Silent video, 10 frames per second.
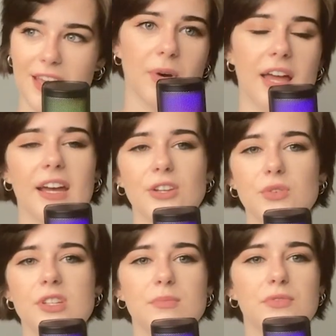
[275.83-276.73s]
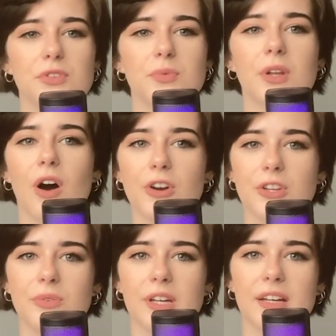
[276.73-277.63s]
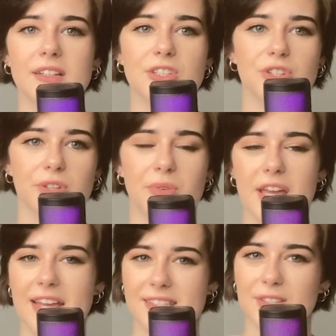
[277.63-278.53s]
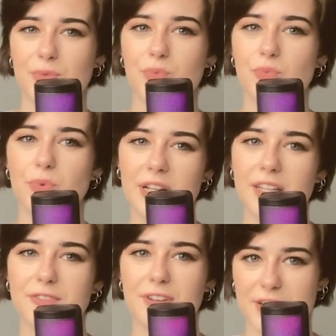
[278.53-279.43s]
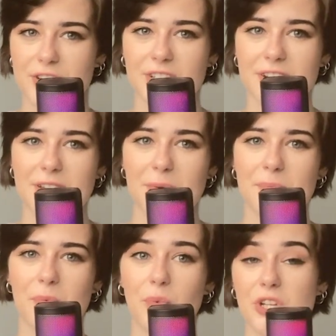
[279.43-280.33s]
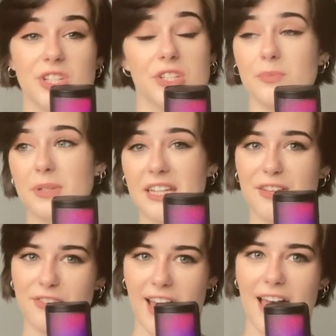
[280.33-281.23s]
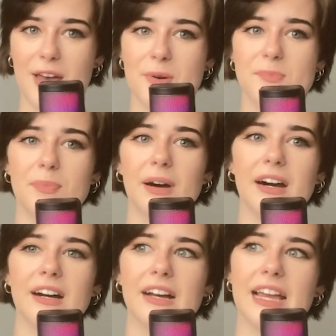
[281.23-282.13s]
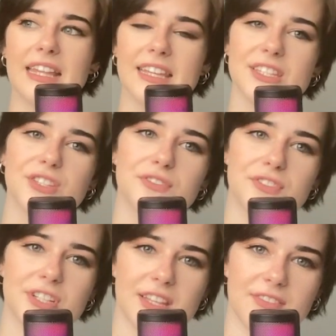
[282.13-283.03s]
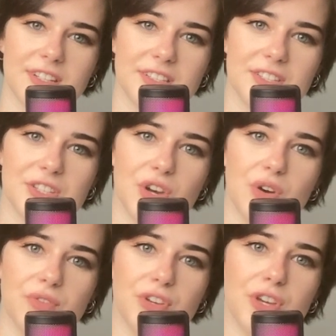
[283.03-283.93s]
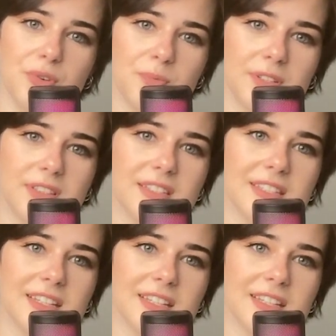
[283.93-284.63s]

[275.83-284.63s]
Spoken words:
And I know some of you will argue that jewelry isn't really fashion, which is completely fair, but it is the first evidence of humans